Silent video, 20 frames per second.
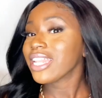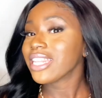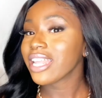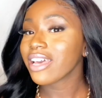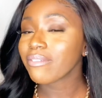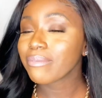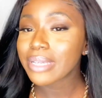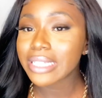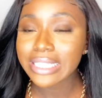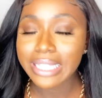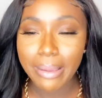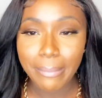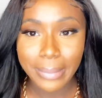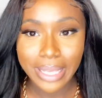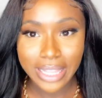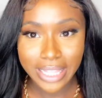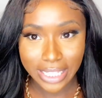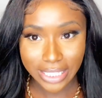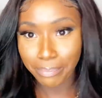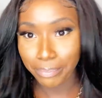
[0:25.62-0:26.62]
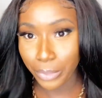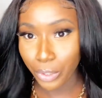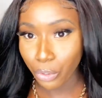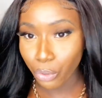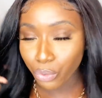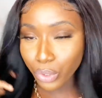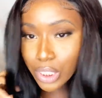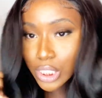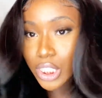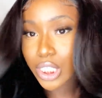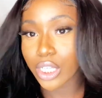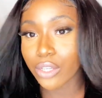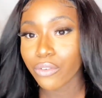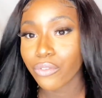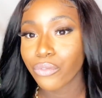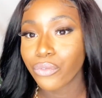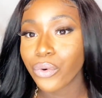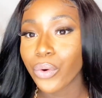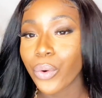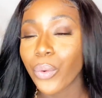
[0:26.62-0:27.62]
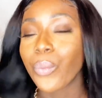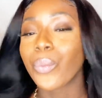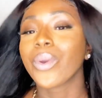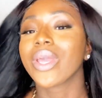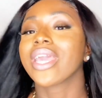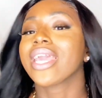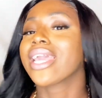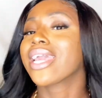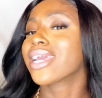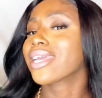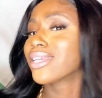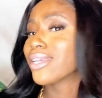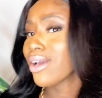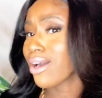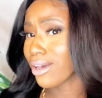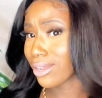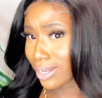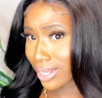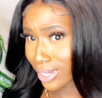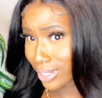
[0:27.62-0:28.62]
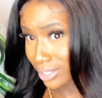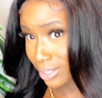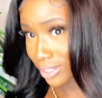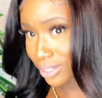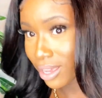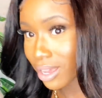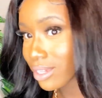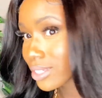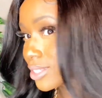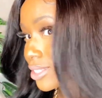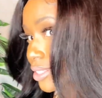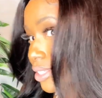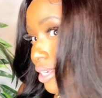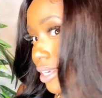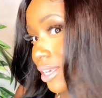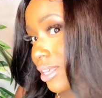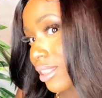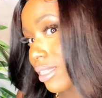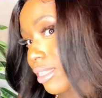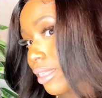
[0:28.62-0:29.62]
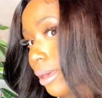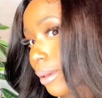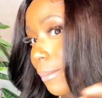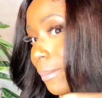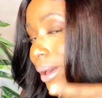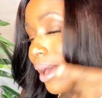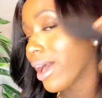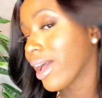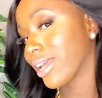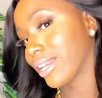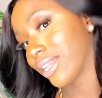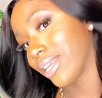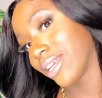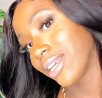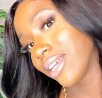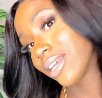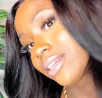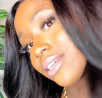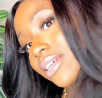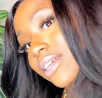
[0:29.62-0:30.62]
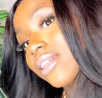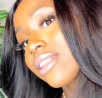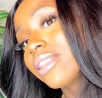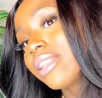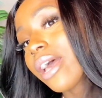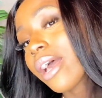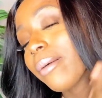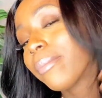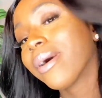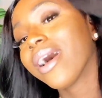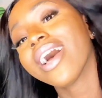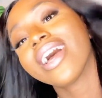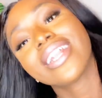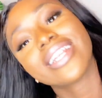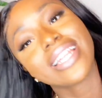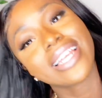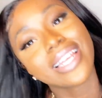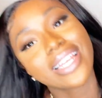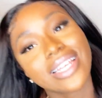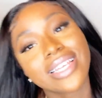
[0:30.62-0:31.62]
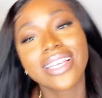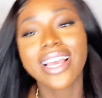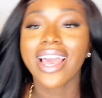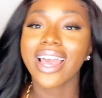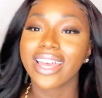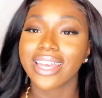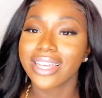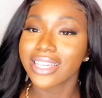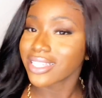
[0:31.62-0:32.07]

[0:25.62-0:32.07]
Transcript: LuvMe sent me this beautiful wig, y'all. Like, do y'all see the body? The body, yes.